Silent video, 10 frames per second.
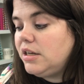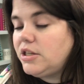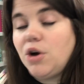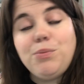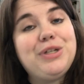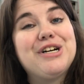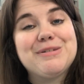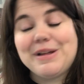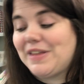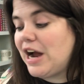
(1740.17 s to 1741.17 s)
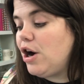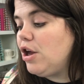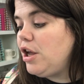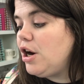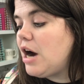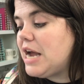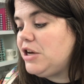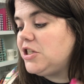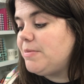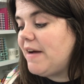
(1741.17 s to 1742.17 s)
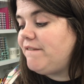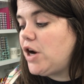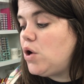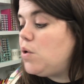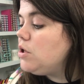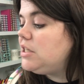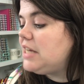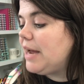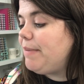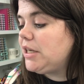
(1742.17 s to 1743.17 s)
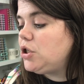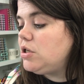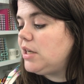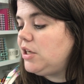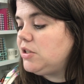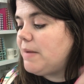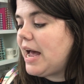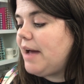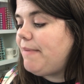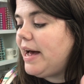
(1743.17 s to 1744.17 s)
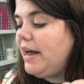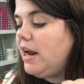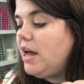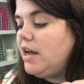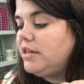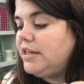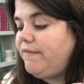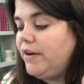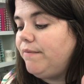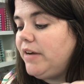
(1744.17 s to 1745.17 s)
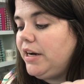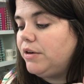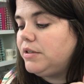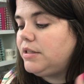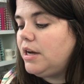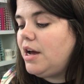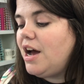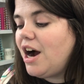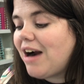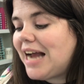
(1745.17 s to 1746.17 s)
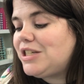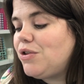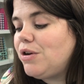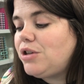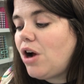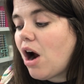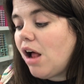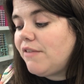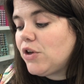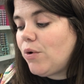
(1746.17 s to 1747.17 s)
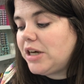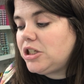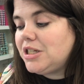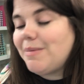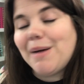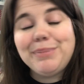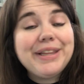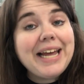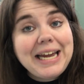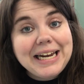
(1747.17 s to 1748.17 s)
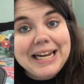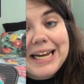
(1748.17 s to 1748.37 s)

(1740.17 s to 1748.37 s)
So we talked about that earlier. I use my phone to take pictures. I use my iPad to film videos. All right, so those are all of the questions about planning.